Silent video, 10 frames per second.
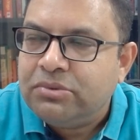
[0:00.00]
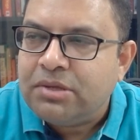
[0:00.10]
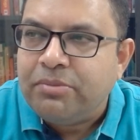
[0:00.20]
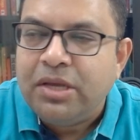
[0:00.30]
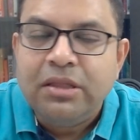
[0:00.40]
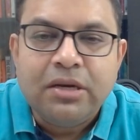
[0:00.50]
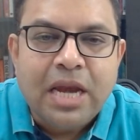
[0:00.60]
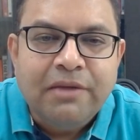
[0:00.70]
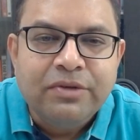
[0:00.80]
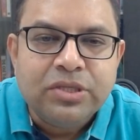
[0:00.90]
something in the
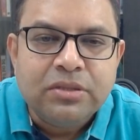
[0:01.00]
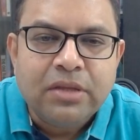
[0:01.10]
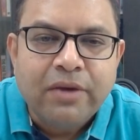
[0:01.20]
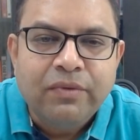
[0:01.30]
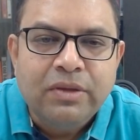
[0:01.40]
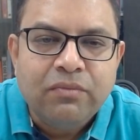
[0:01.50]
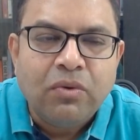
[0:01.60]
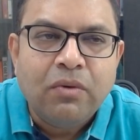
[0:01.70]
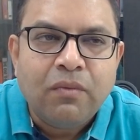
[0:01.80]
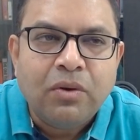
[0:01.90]
television that we
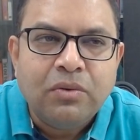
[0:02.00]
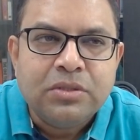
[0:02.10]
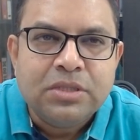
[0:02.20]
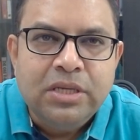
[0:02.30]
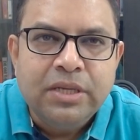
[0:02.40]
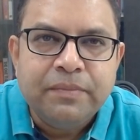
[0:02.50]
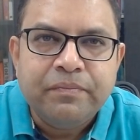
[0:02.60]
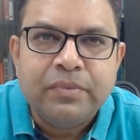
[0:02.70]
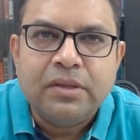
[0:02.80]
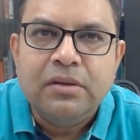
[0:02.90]
won't want to see,
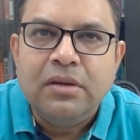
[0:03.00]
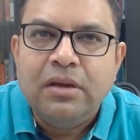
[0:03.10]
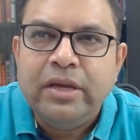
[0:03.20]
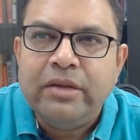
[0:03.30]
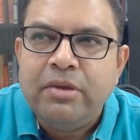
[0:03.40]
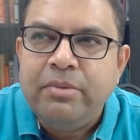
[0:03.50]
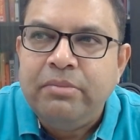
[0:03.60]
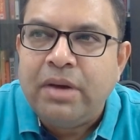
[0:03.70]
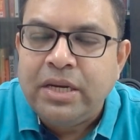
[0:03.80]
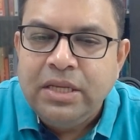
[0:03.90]
it may be
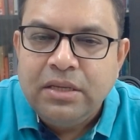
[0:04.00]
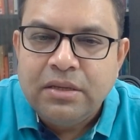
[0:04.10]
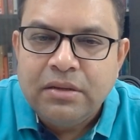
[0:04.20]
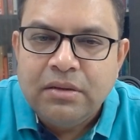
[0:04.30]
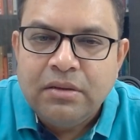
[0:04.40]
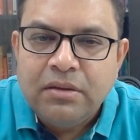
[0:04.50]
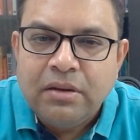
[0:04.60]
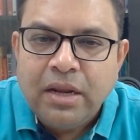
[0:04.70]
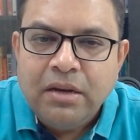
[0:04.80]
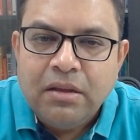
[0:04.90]
money,
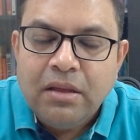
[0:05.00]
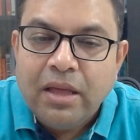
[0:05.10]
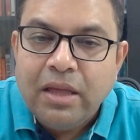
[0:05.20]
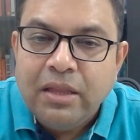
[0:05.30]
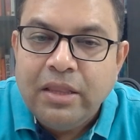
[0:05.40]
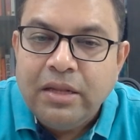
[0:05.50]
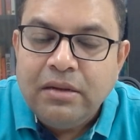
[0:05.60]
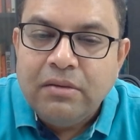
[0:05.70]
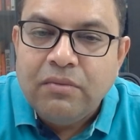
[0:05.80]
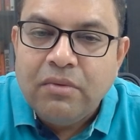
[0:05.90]
right? And
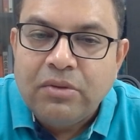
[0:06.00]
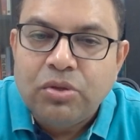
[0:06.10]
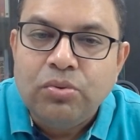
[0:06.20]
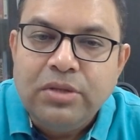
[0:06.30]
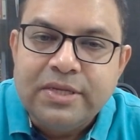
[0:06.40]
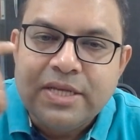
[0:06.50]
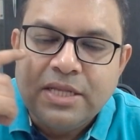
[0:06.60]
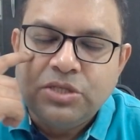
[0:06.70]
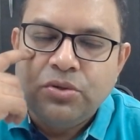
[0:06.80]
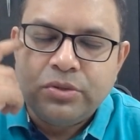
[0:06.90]
then through the
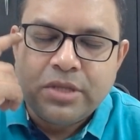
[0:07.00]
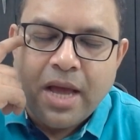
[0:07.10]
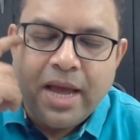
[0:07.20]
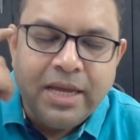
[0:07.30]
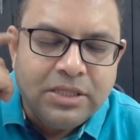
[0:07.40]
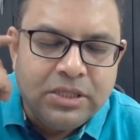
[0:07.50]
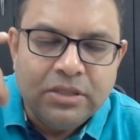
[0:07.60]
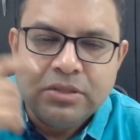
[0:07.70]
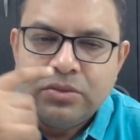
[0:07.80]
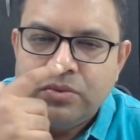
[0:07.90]
sense doors, the eyes,
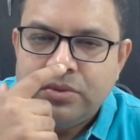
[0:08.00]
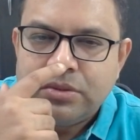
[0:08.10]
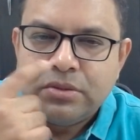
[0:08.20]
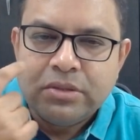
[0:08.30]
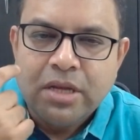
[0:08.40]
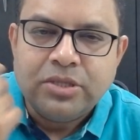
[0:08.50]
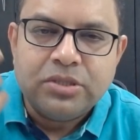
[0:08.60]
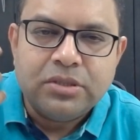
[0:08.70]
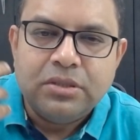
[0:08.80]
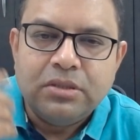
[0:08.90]
ears, nose,
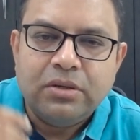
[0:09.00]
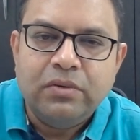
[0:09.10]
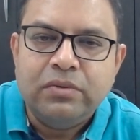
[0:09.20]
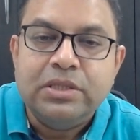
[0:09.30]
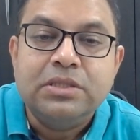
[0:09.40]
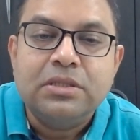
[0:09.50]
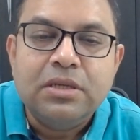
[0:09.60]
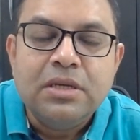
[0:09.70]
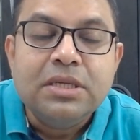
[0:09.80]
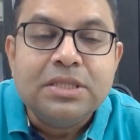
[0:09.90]
touch, you know, these
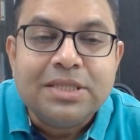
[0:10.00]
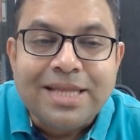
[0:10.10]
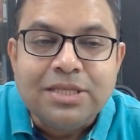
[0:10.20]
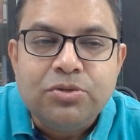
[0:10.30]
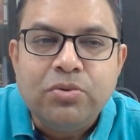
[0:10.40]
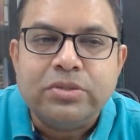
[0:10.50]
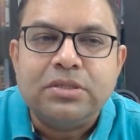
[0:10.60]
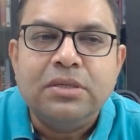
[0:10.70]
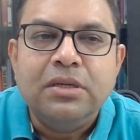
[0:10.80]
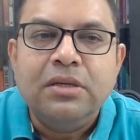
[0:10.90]
sense doors,
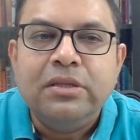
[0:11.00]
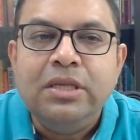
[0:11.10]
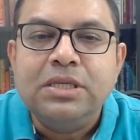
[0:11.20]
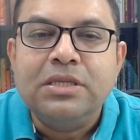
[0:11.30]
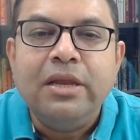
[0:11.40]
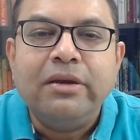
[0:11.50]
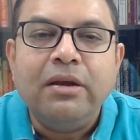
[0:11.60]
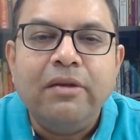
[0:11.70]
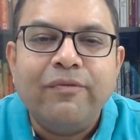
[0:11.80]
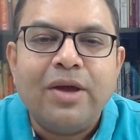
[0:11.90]
these
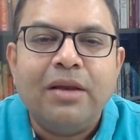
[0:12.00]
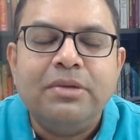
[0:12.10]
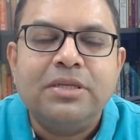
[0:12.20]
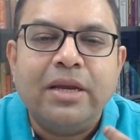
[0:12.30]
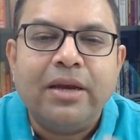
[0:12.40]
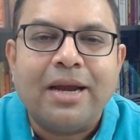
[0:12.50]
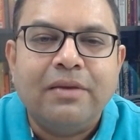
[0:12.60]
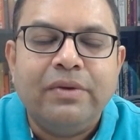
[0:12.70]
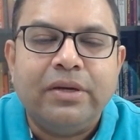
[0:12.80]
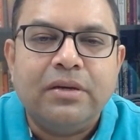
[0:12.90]
latent defilements get
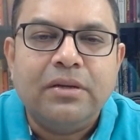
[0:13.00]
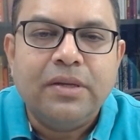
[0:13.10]
activated.